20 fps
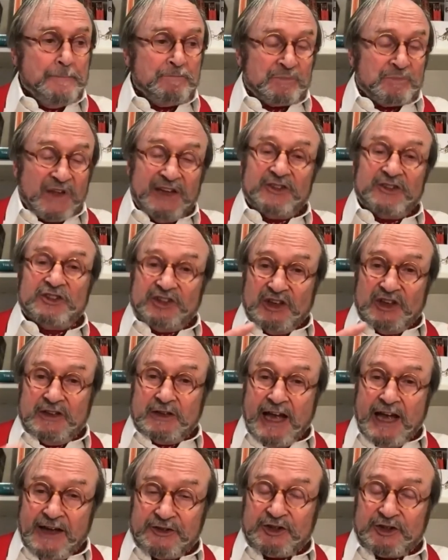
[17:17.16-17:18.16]
It's, it
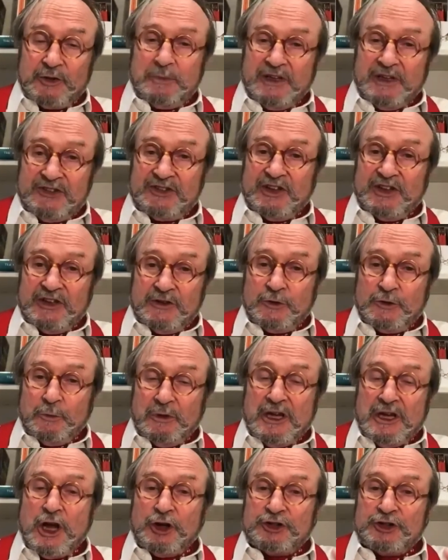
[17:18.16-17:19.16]
has to be seen to
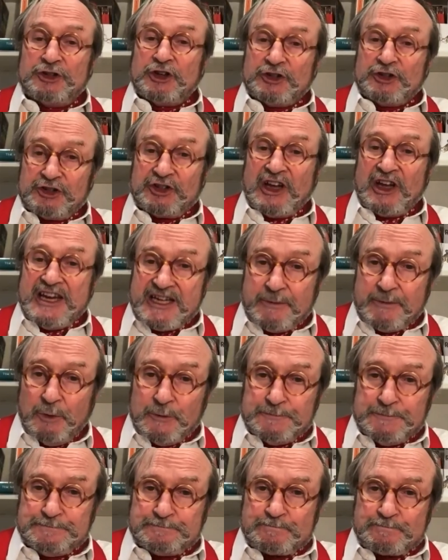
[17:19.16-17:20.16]
be sustainable
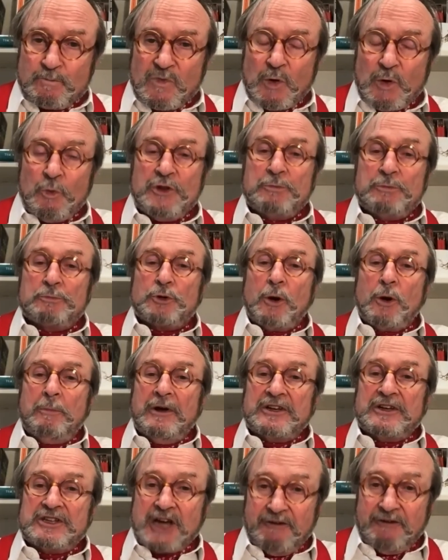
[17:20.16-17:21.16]
with proper
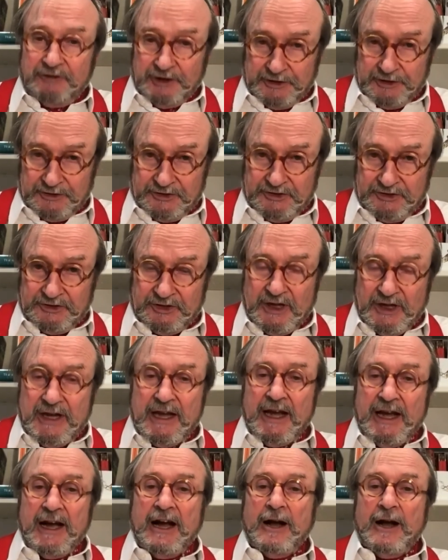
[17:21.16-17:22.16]
governance
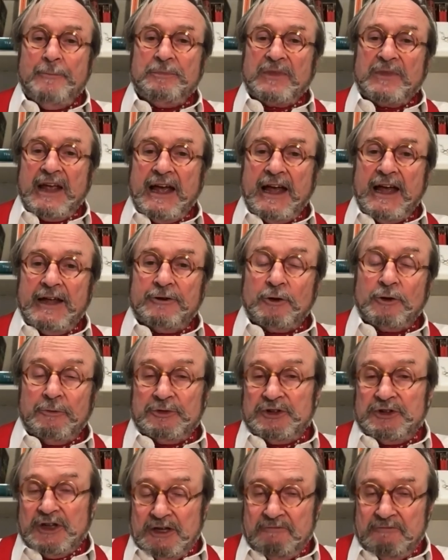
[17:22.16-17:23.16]
um, and
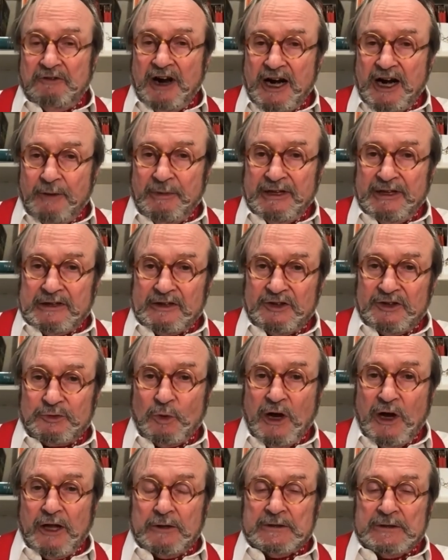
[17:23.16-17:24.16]
obviously environmental as
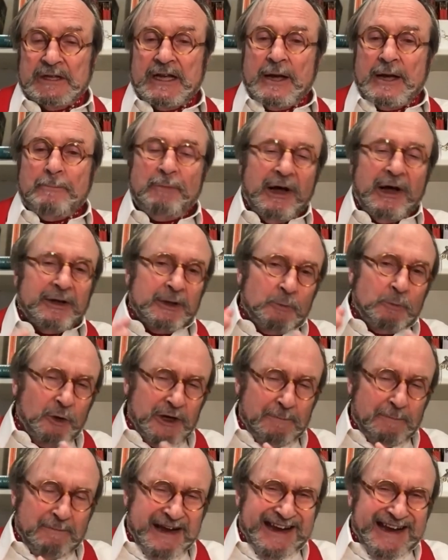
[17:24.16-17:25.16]
well. But what
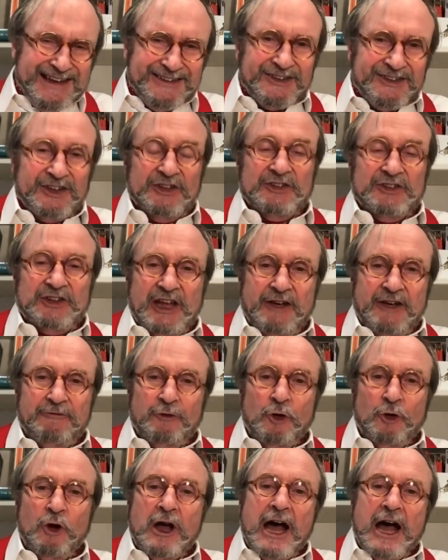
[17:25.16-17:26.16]
it means is,
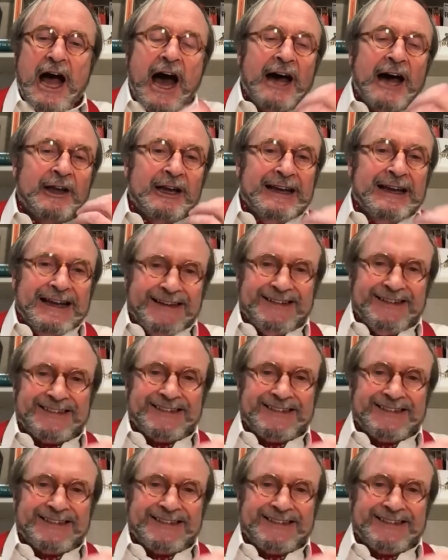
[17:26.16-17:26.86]
therefore, unless